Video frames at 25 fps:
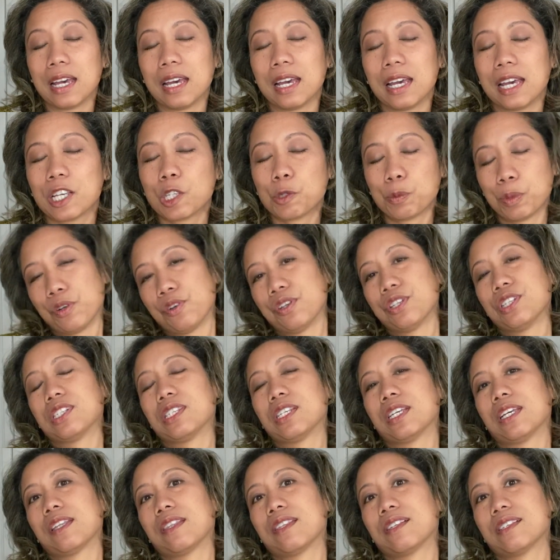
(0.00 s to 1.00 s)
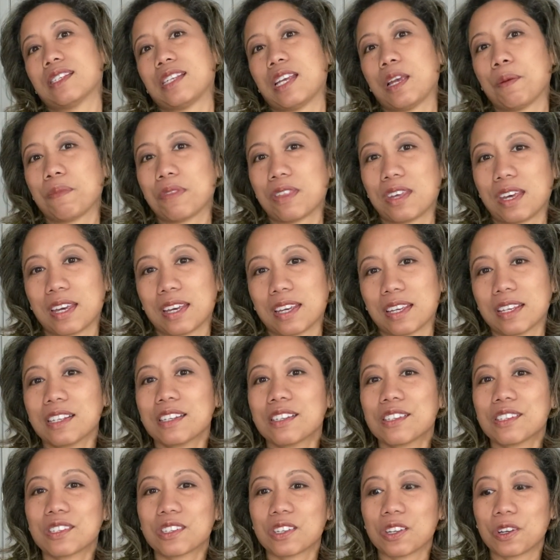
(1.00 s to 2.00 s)
experiencing the same thing.
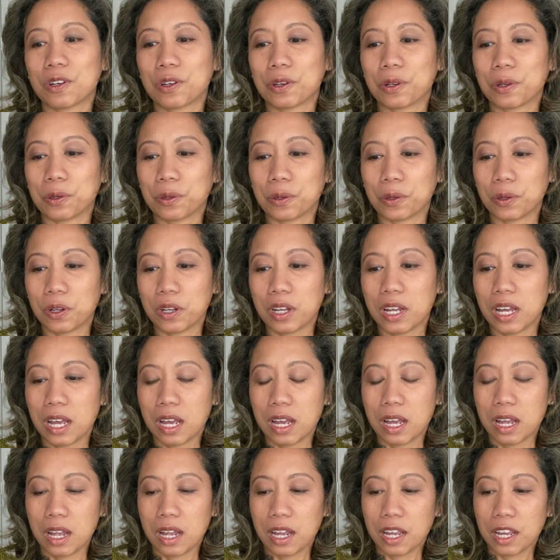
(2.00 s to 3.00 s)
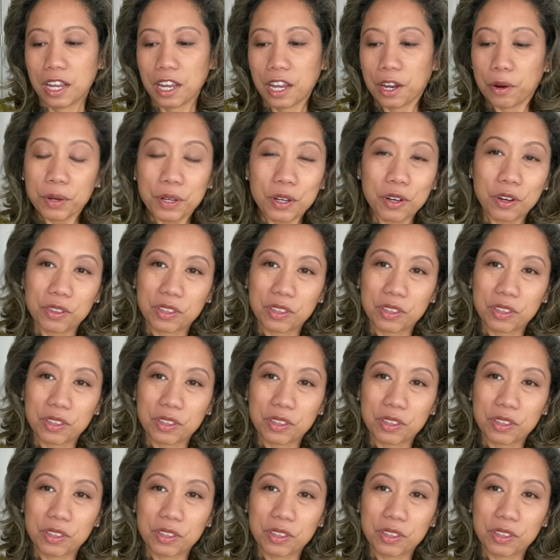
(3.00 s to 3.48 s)
So here we go.